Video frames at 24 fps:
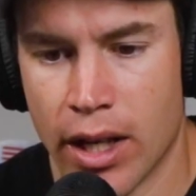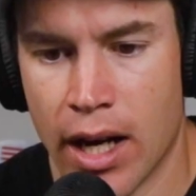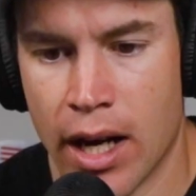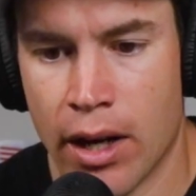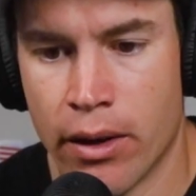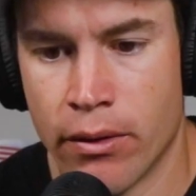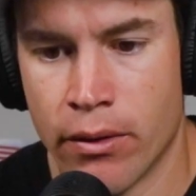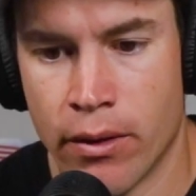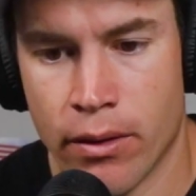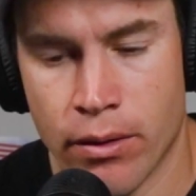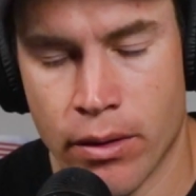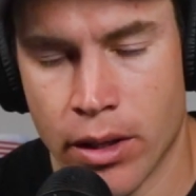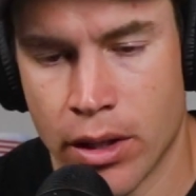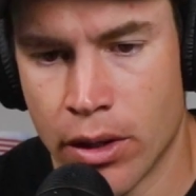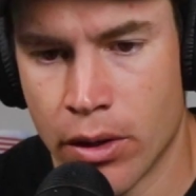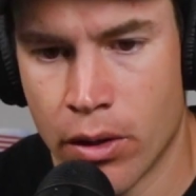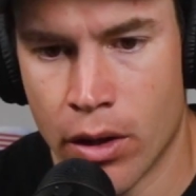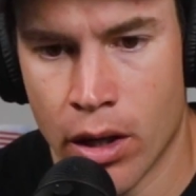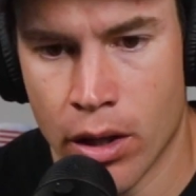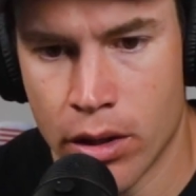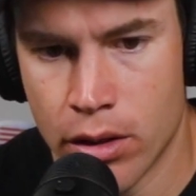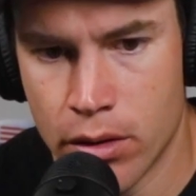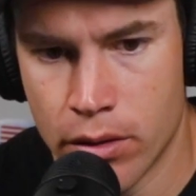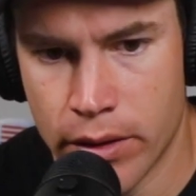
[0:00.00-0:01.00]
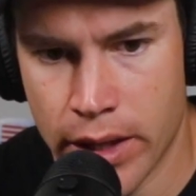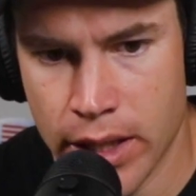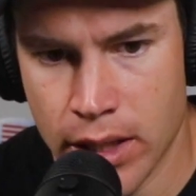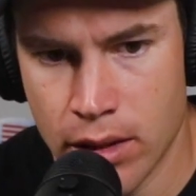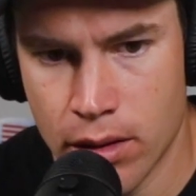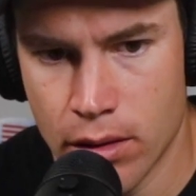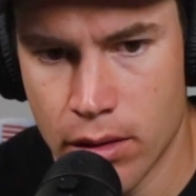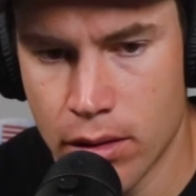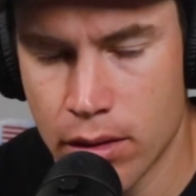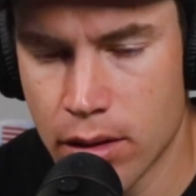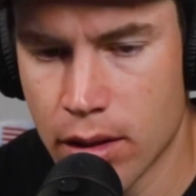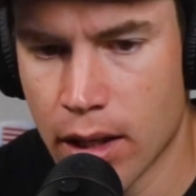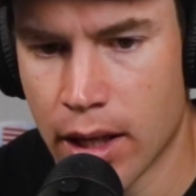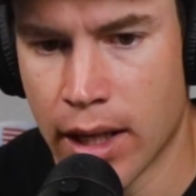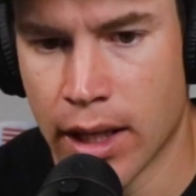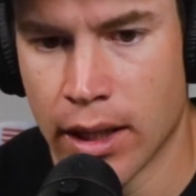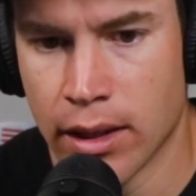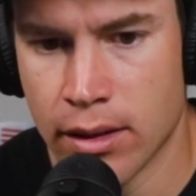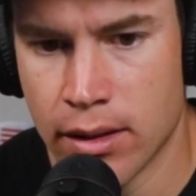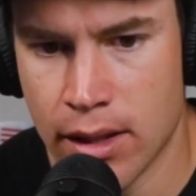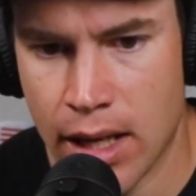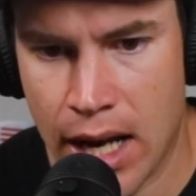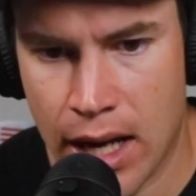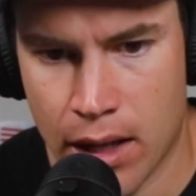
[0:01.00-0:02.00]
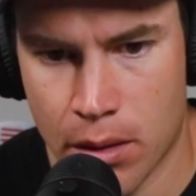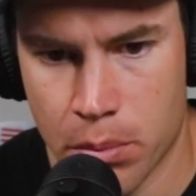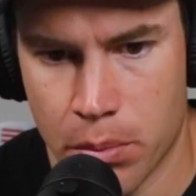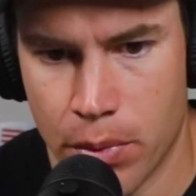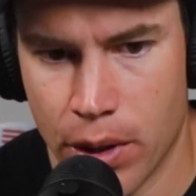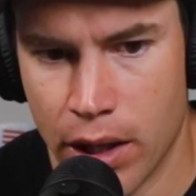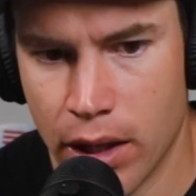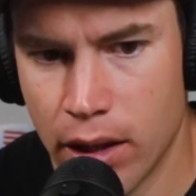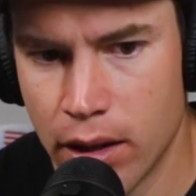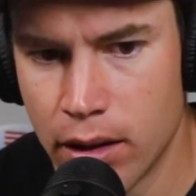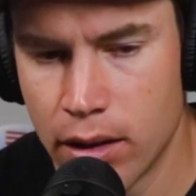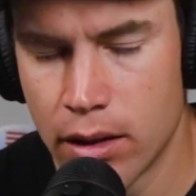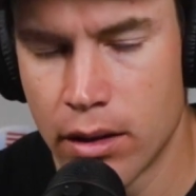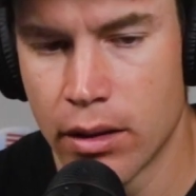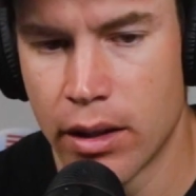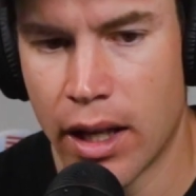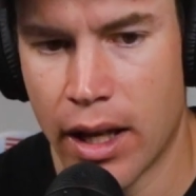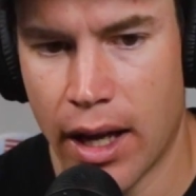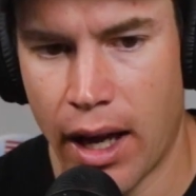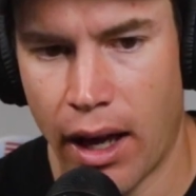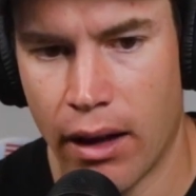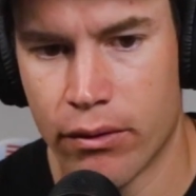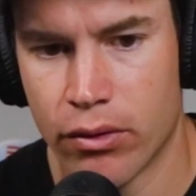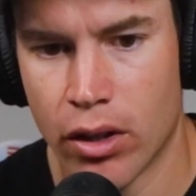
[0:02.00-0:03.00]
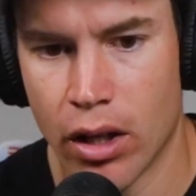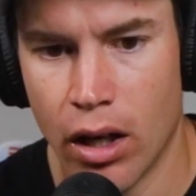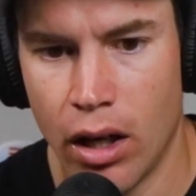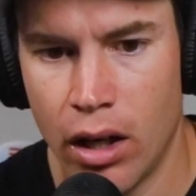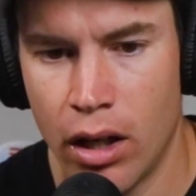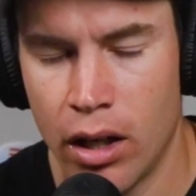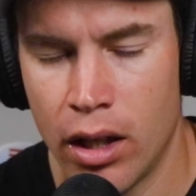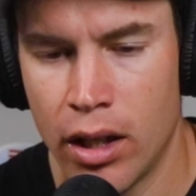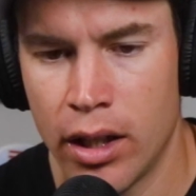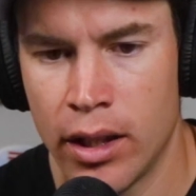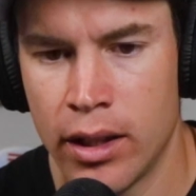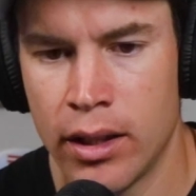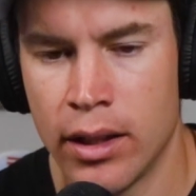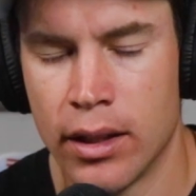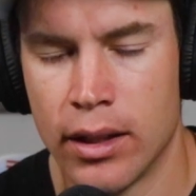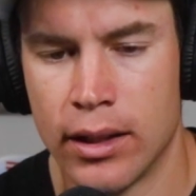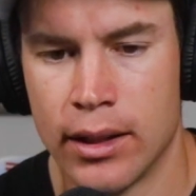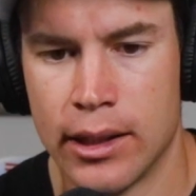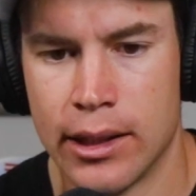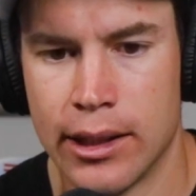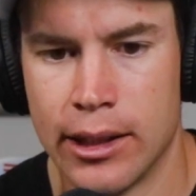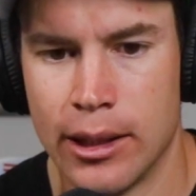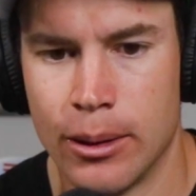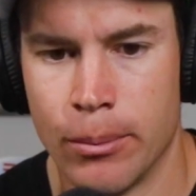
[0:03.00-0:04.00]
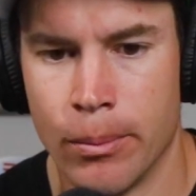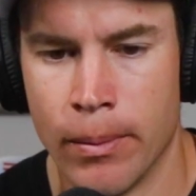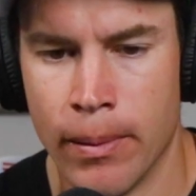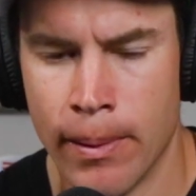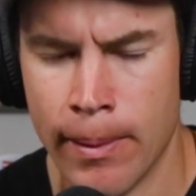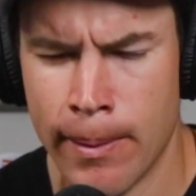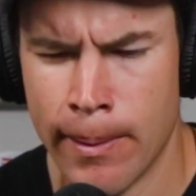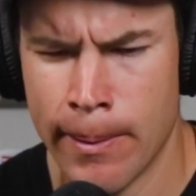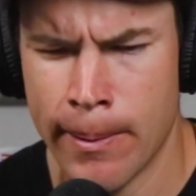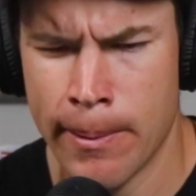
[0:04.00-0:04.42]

got, other racers like Zach Bell that have gone.